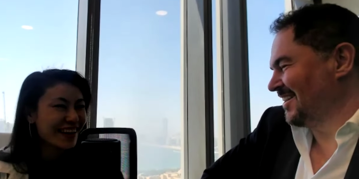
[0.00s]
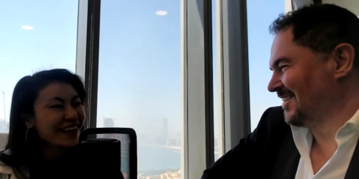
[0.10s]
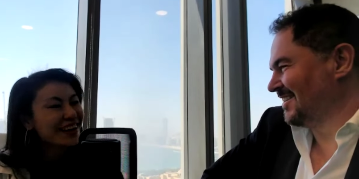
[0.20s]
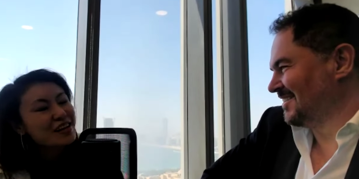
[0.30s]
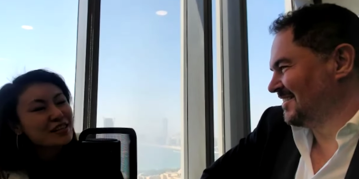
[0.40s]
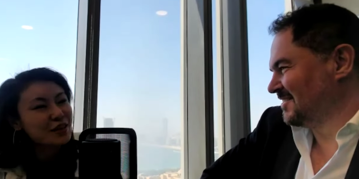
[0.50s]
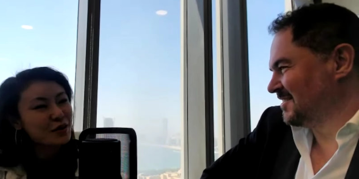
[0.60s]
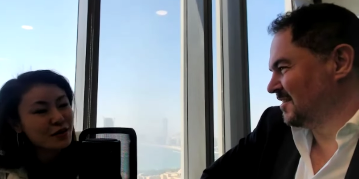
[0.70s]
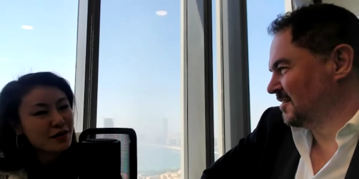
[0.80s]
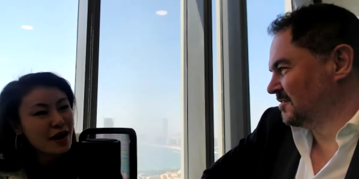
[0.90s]
Speaker 1: yeah.
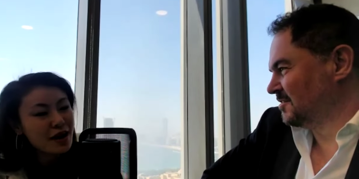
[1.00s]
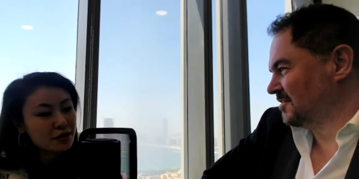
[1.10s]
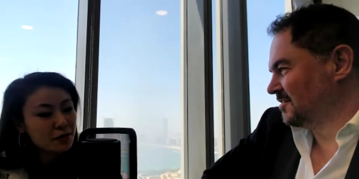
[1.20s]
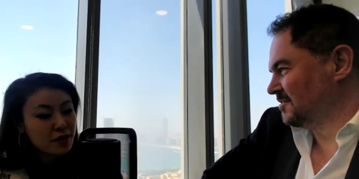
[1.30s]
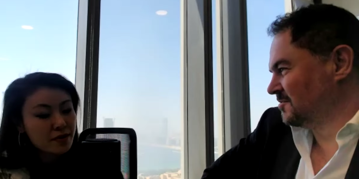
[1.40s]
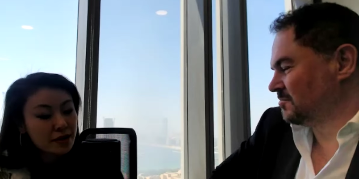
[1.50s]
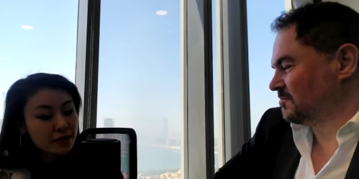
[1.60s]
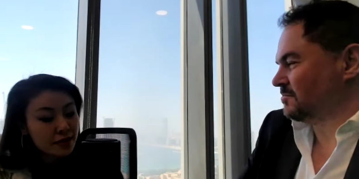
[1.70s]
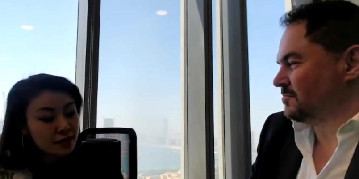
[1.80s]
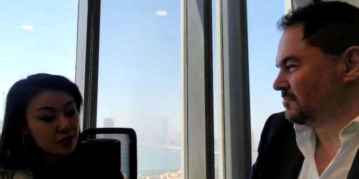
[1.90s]
So yeah, so in that
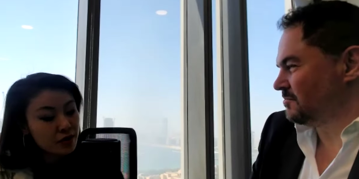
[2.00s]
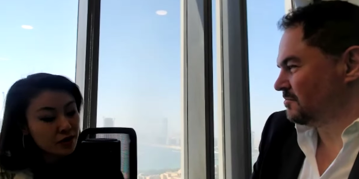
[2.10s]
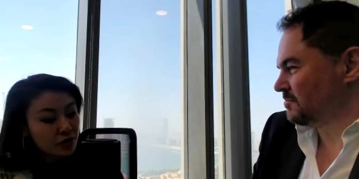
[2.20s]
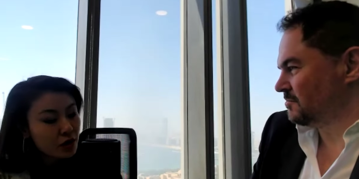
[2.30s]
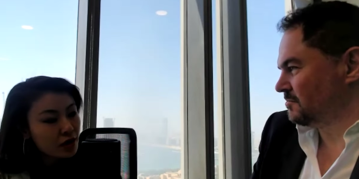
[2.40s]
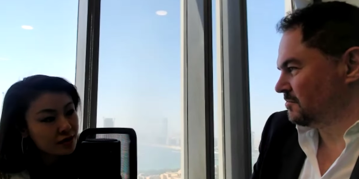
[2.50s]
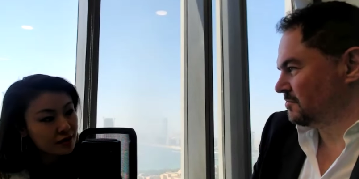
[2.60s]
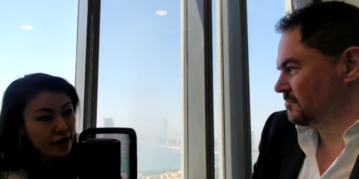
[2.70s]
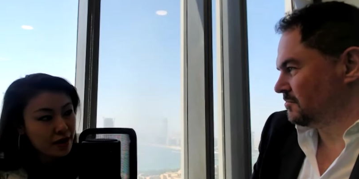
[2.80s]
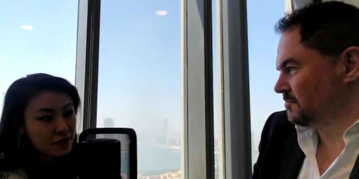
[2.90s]
sense, we're still early
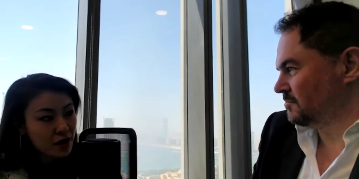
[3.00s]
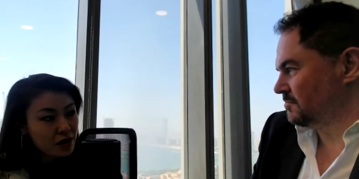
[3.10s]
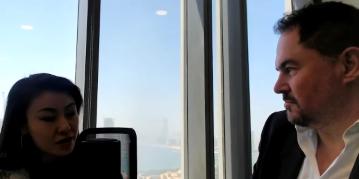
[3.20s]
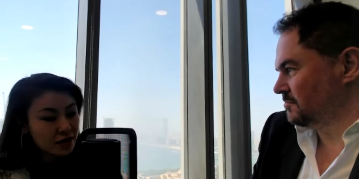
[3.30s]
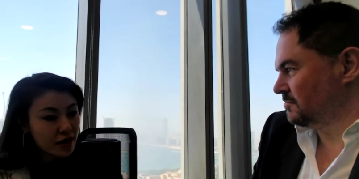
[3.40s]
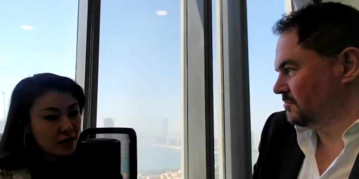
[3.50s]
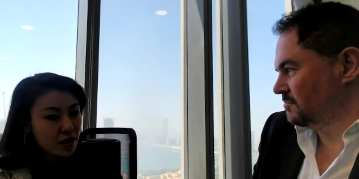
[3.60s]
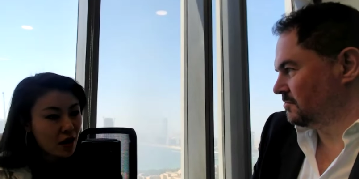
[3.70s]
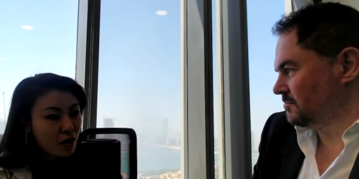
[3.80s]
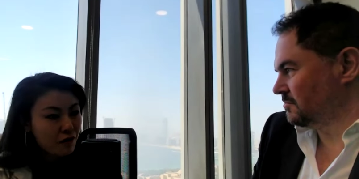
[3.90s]
stage, but early stage,
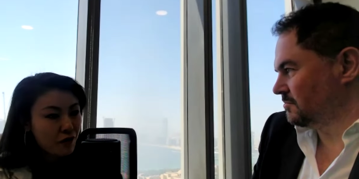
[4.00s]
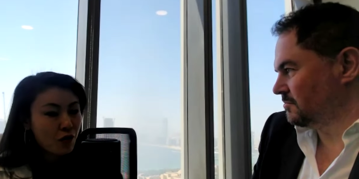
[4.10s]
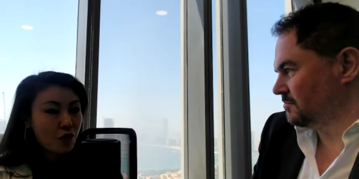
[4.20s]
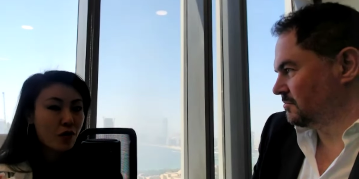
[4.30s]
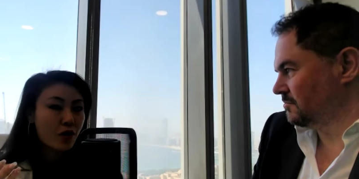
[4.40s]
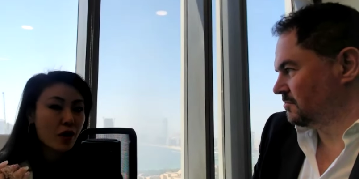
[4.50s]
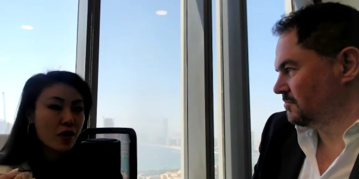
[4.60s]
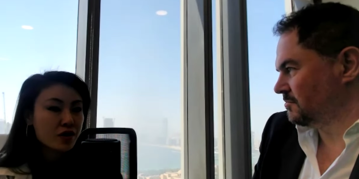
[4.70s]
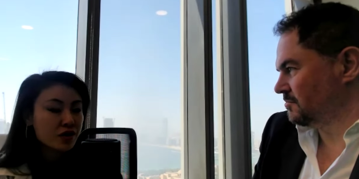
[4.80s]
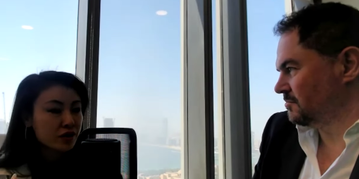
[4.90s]
for
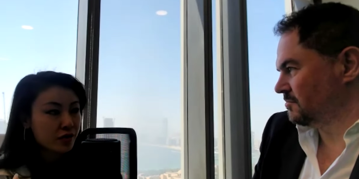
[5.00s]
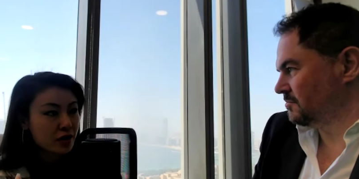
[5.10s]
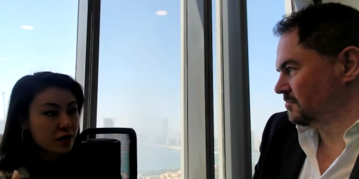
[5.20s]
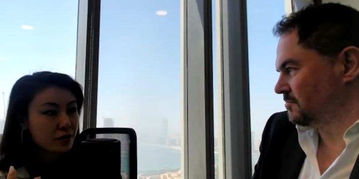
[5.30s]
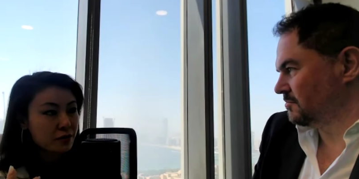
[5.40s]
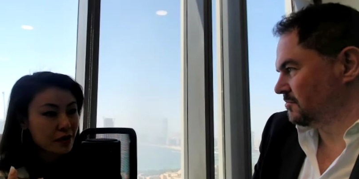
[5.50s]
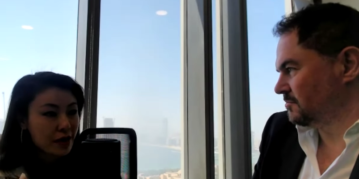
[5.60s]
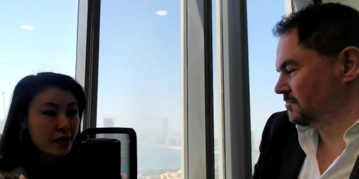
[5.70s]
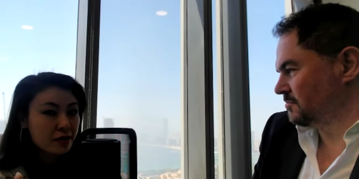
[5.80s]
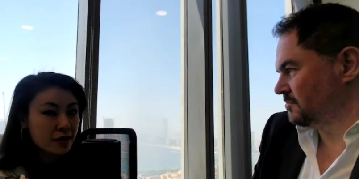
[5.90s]
industry
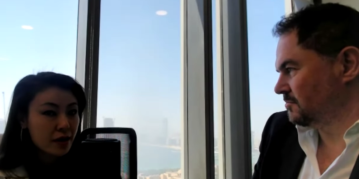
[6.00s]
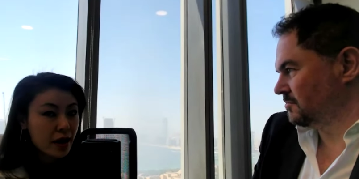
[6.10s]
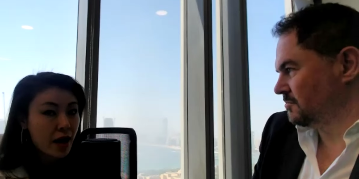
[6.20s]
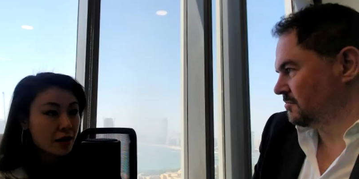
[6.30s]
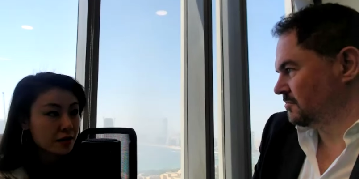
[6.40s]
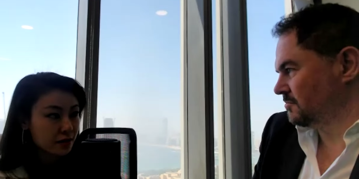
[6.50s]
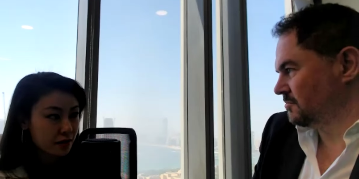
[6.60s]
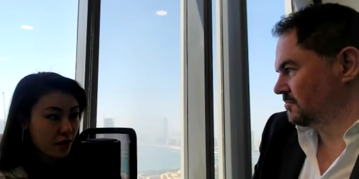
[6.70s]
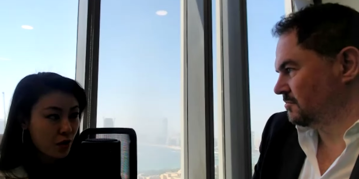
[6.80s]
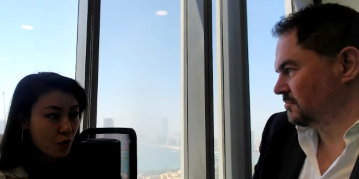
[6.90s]
players like us,
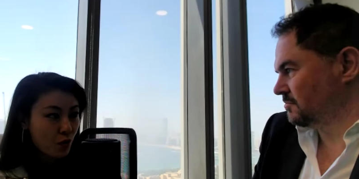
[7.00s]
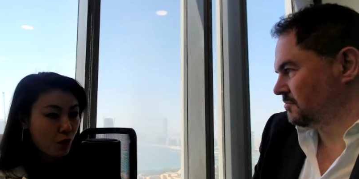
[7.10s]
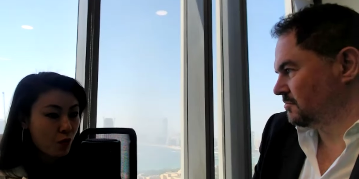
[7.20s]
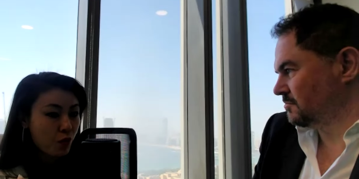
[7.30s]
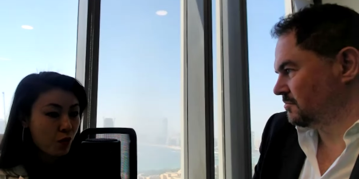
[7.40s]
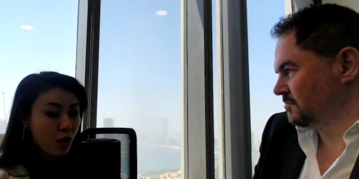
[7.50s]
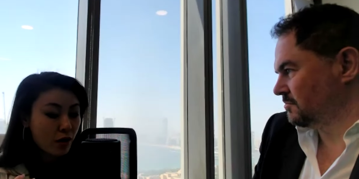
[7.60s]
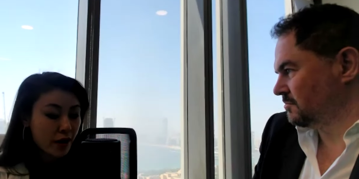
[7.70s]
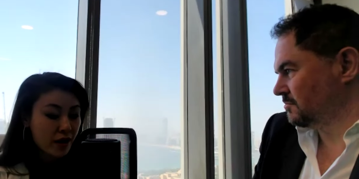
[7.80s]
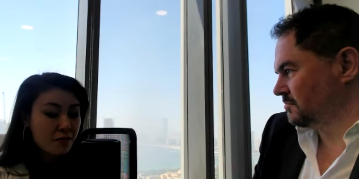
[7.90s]
mm.
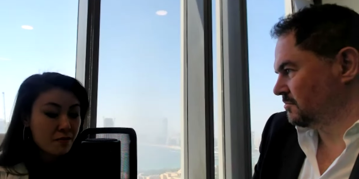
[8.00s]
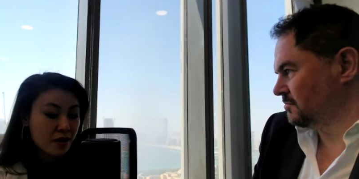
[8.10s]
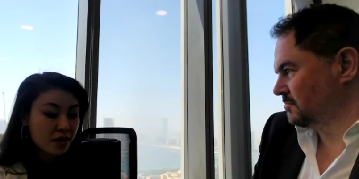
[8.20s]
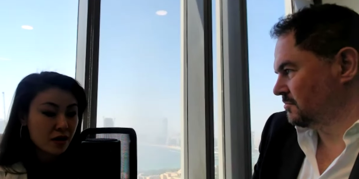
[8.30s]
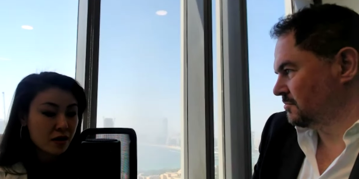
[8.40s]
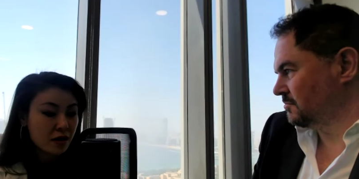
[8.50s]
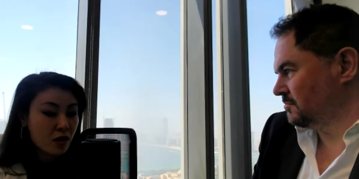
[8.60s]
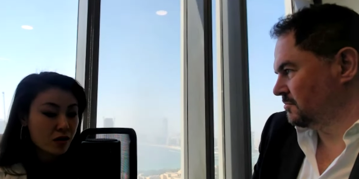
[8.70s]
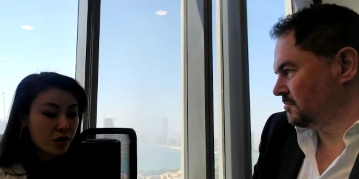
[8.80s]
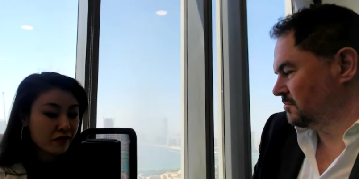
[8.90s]
our key mission
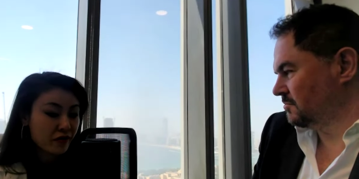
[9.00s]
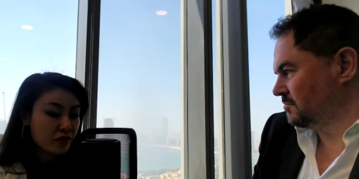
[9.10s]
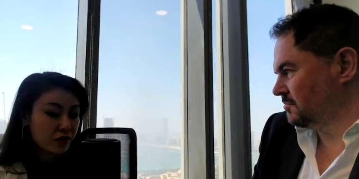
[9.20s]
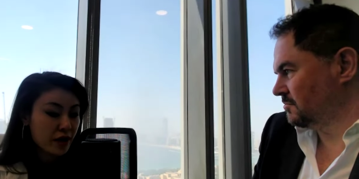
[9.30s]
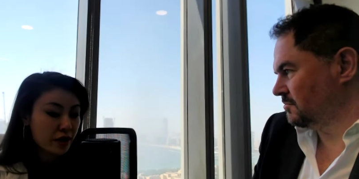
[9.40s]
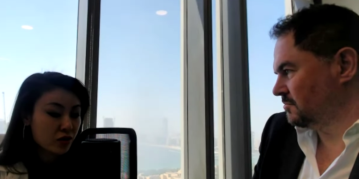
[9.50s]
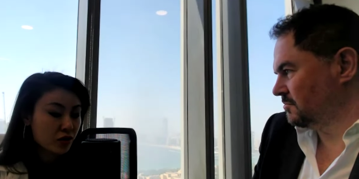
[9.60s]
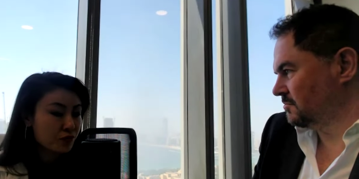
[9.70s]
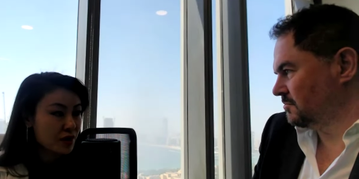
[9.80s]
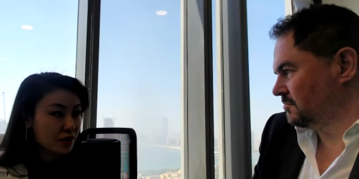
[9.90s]
not of course, like to
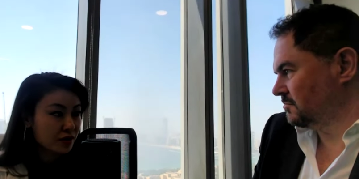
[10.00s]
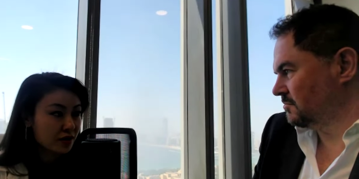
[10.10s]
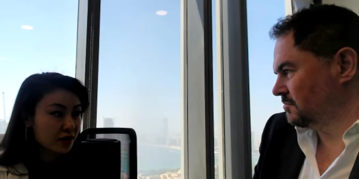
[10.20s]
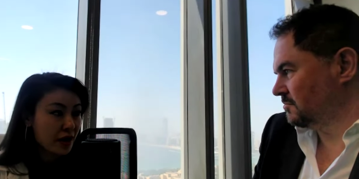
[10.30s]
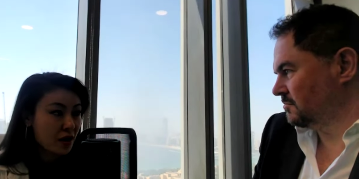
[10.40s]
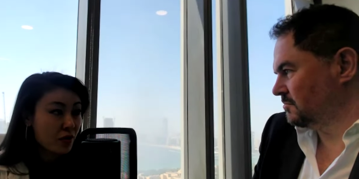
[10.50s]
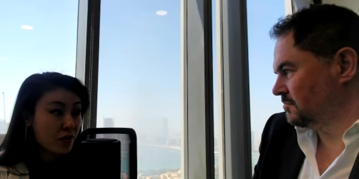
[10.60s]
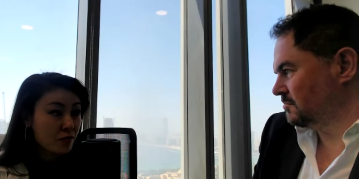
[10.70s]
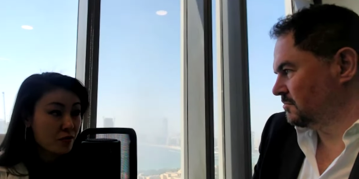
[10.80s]
be sustainable in